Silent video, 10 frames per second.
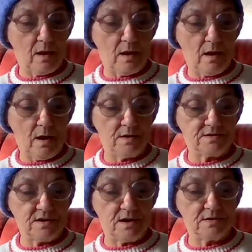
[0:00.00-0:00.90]
it
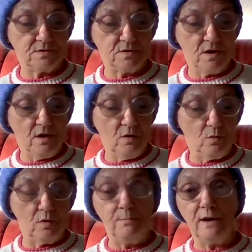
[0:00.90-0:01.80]
says, will
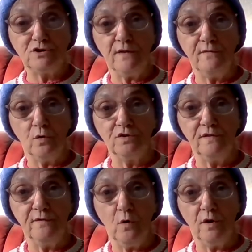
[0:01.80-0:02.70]
measure
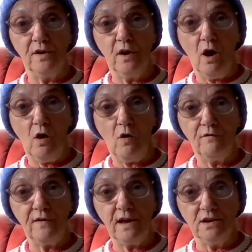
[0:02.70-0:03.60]
44 and a half
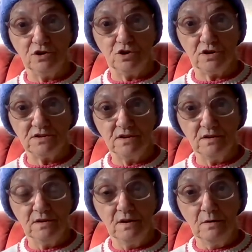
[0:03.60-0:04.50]
inches.
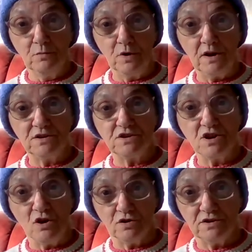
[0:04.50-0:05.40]
But it's
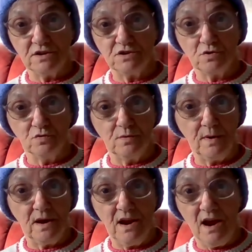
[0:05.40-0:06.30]
not, it's going to be
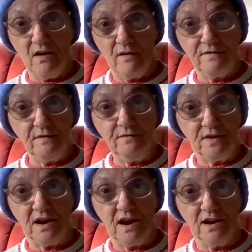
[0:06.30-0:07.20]
nearer 50
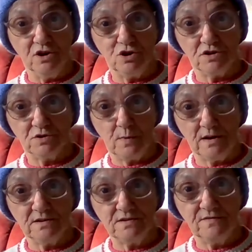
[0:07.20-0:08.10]
inches when
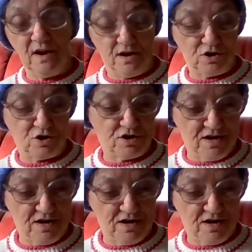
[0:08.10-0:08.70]
it's finished.